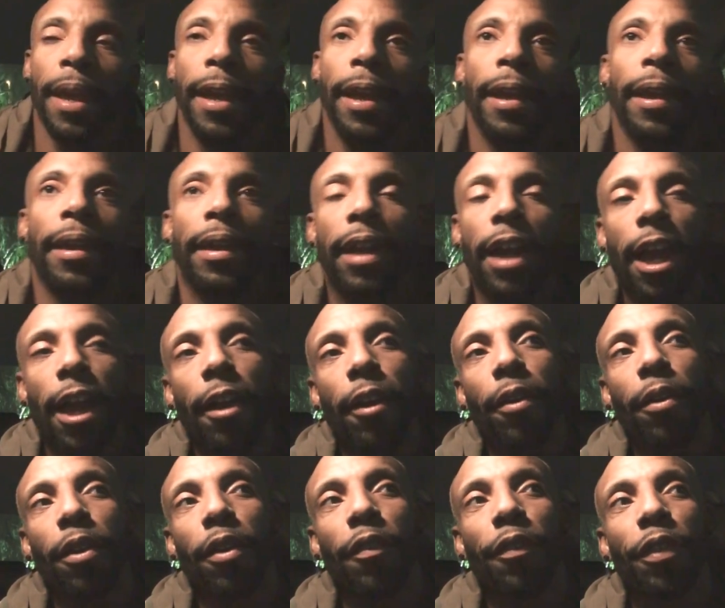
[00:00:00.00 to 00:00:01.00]
And I
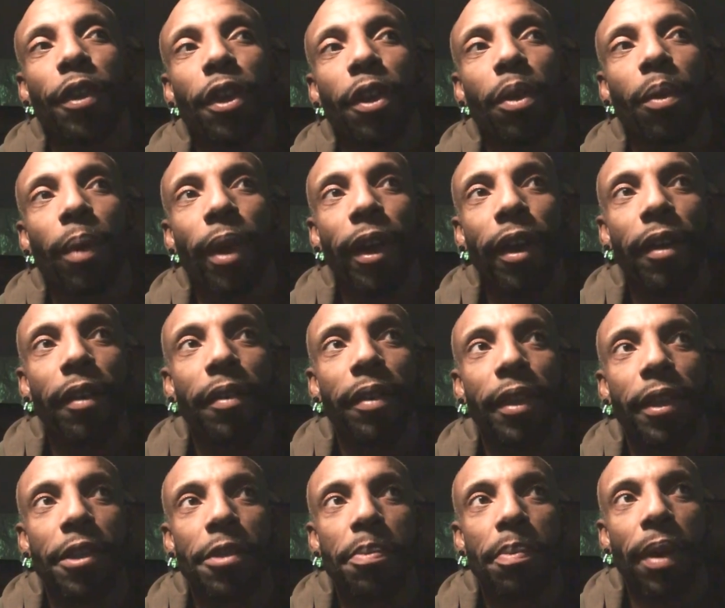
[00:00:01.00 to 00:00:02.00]
don't know if they're aware of
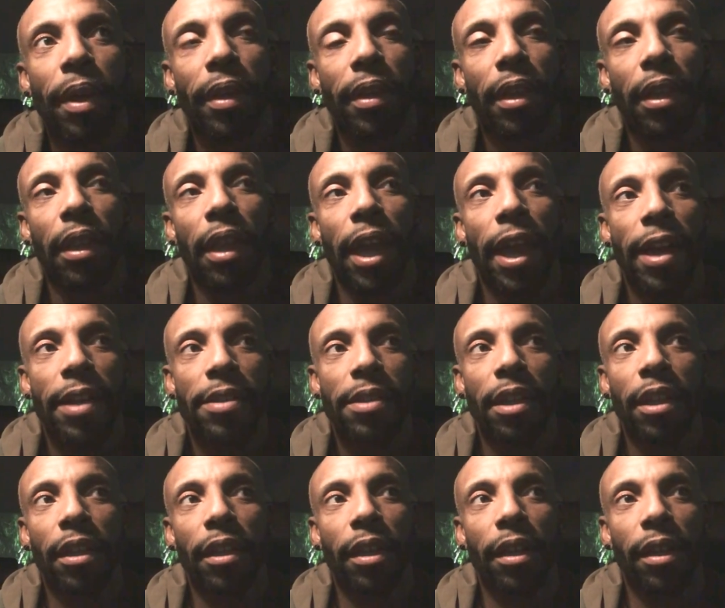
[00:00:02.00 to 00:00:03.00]
this, but the last
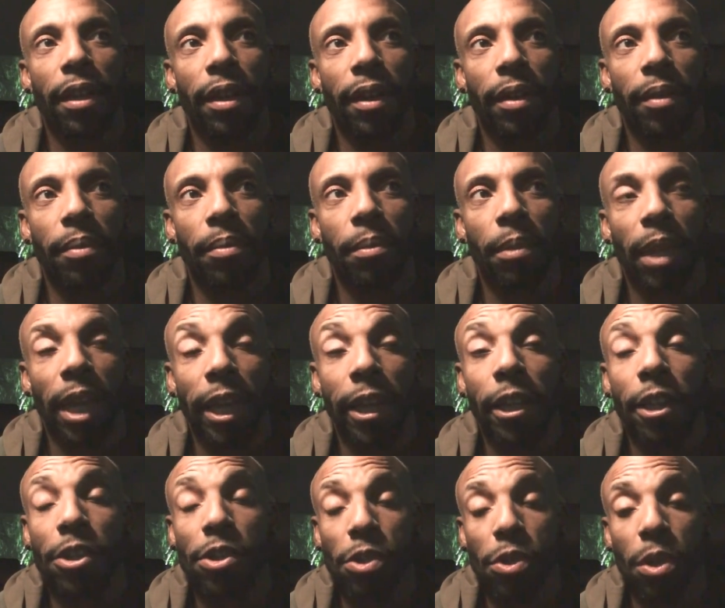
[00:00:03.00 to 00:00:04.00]

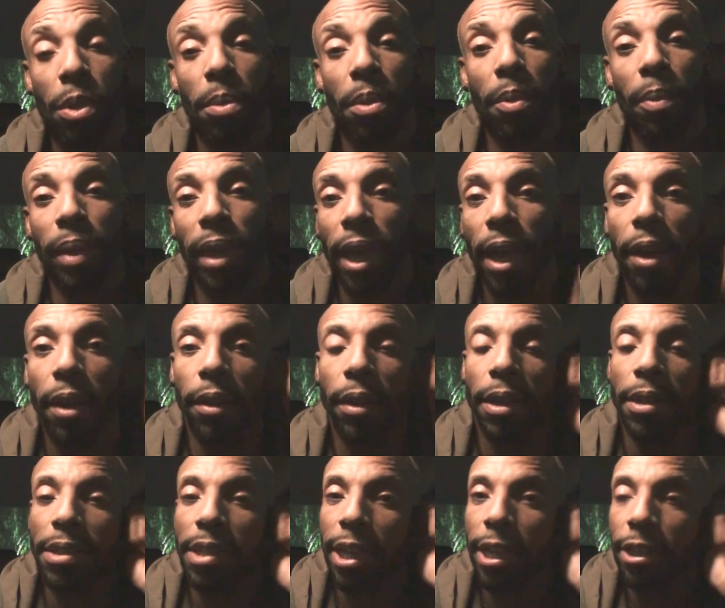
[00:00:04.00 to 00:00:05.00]
lightning storm that we had in
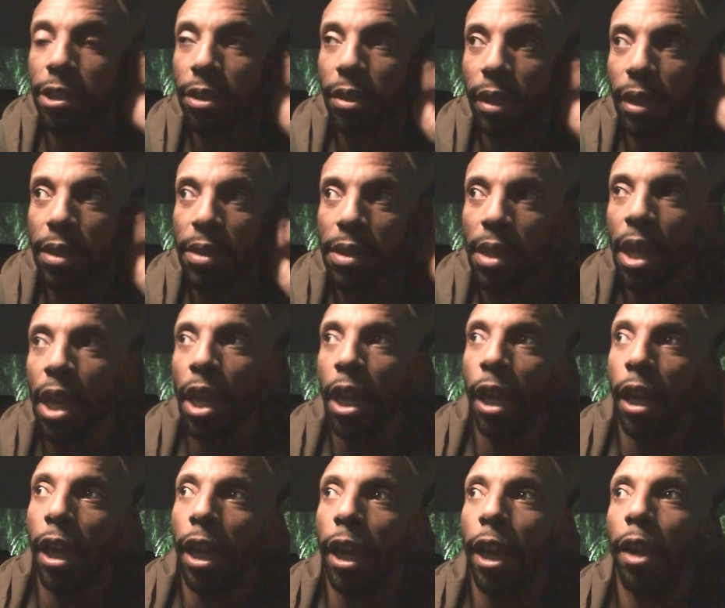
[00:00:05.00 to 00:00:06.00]
Los Angeles,
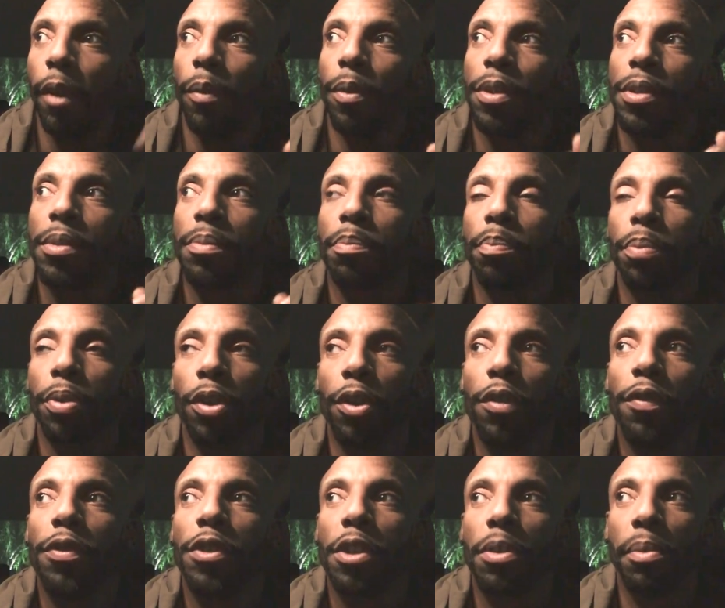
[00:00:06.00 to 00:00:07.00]
it was
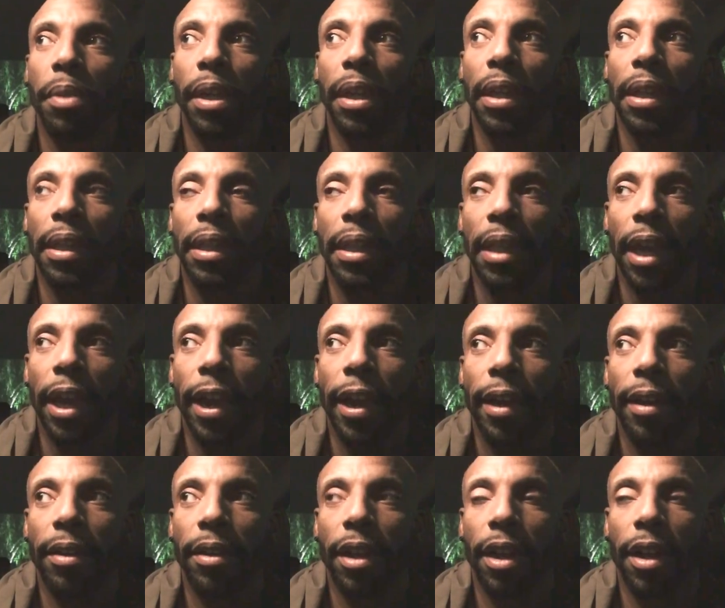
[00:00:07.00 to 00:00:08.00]
proof to me
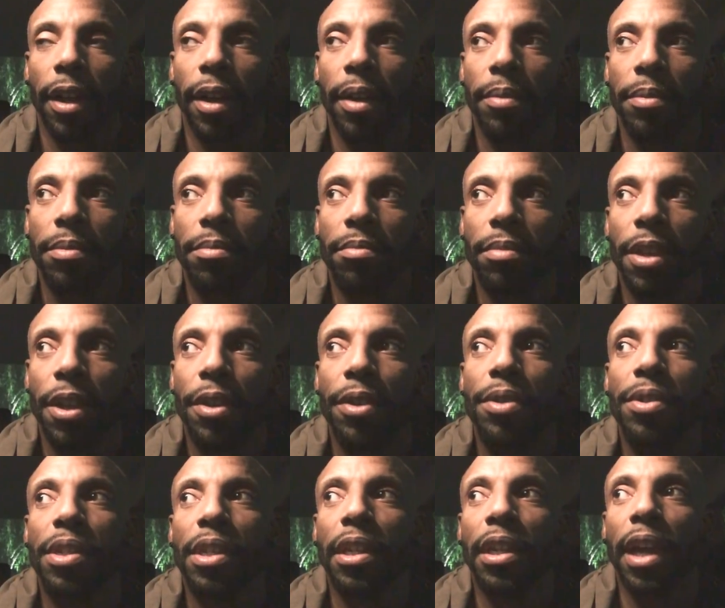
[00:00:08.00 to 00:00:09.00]
that
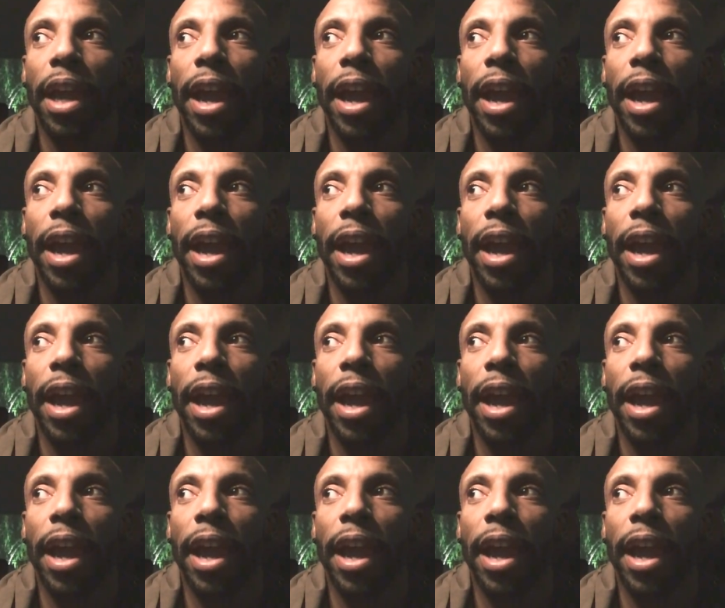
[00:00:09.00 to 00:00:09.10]
there's